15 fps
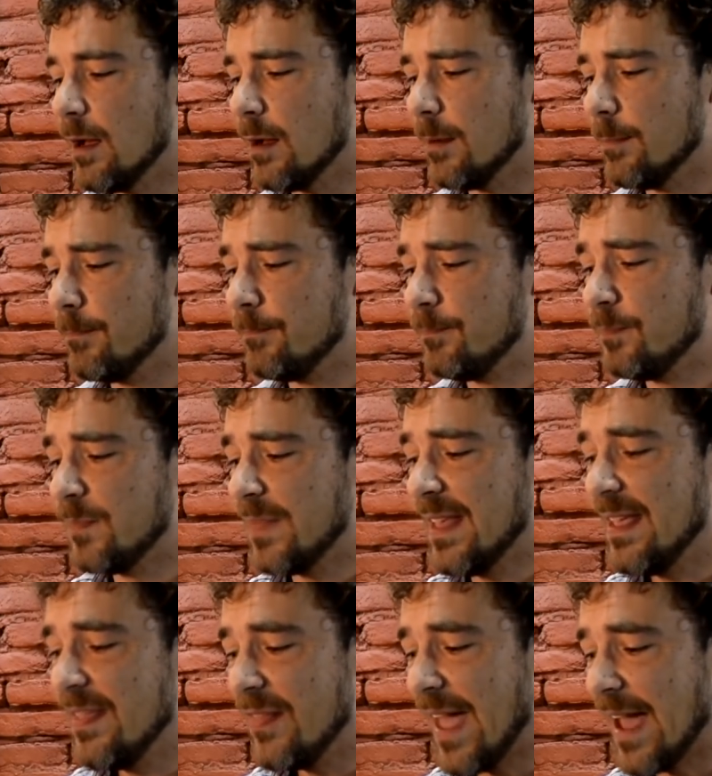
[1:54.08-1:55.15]
Um,
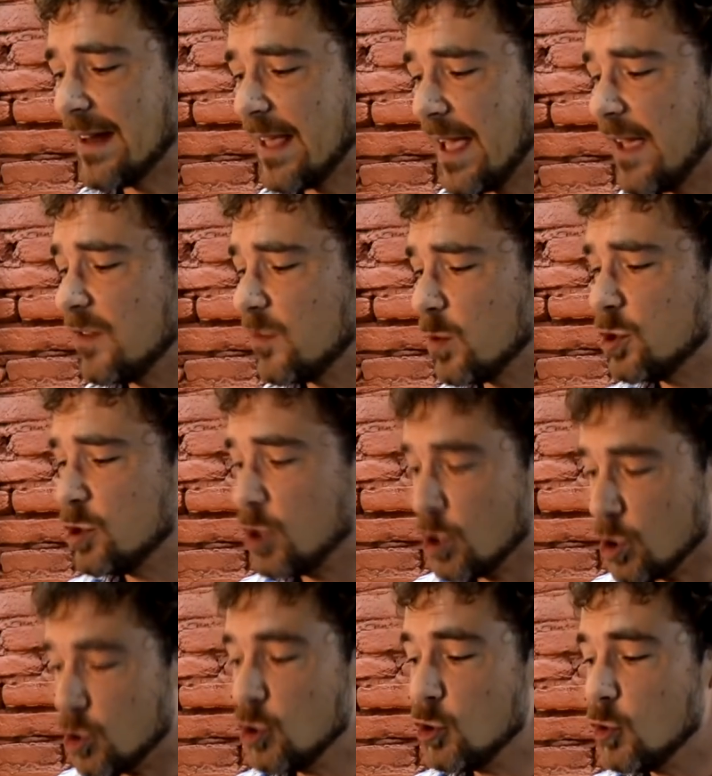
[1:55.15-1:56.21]
in that case, what you
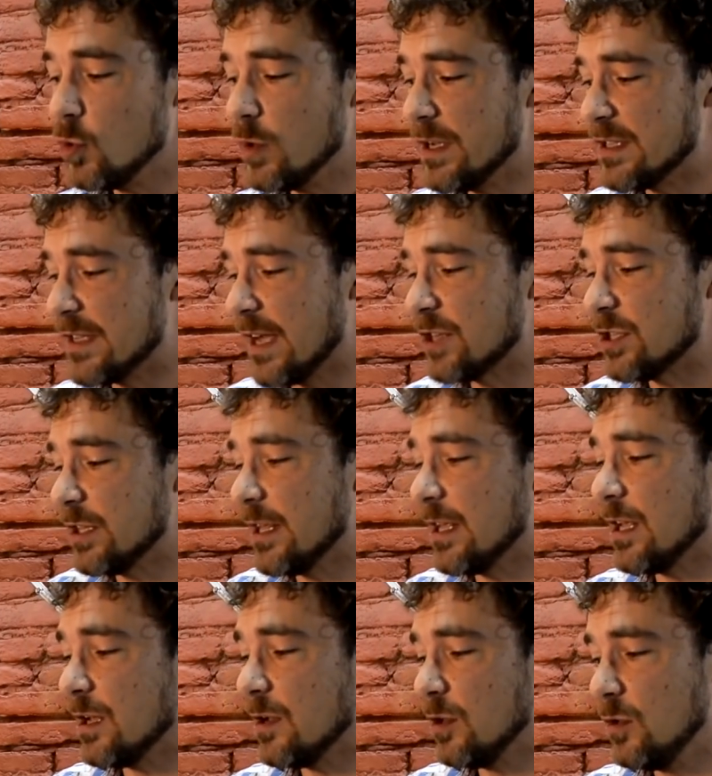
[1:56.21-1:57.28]
can do is
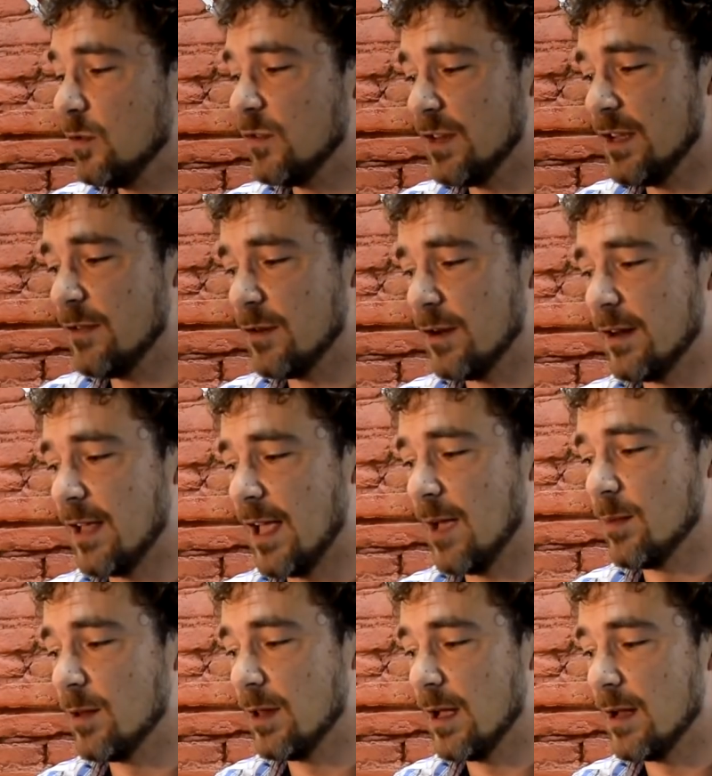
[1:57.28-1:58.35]
actually use an Ethernet
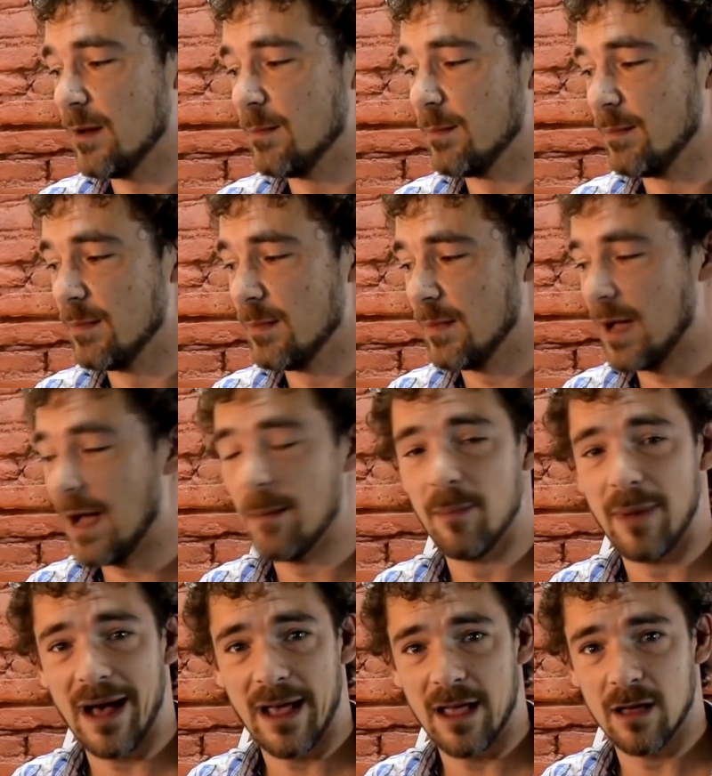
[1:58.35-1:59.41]
cable and
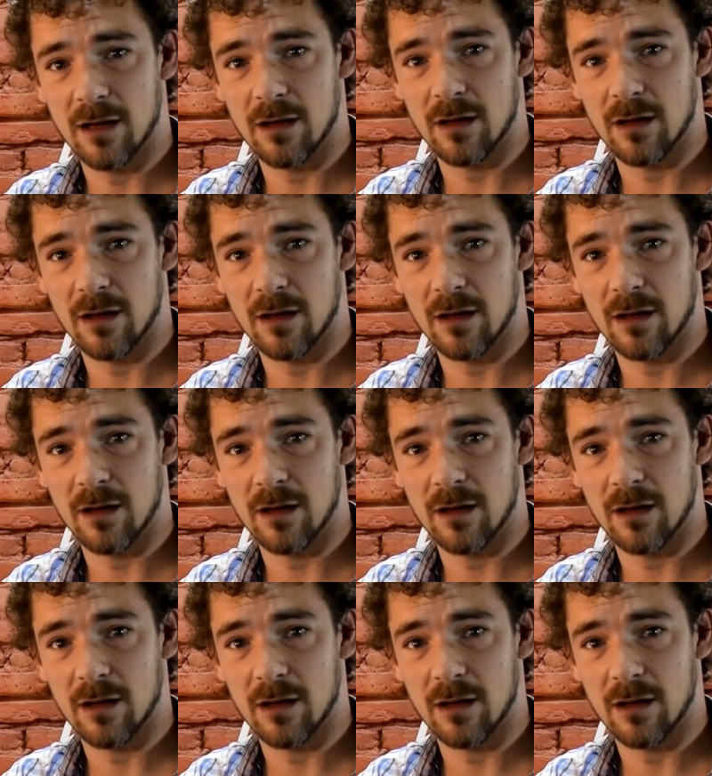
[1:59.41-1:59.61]
buy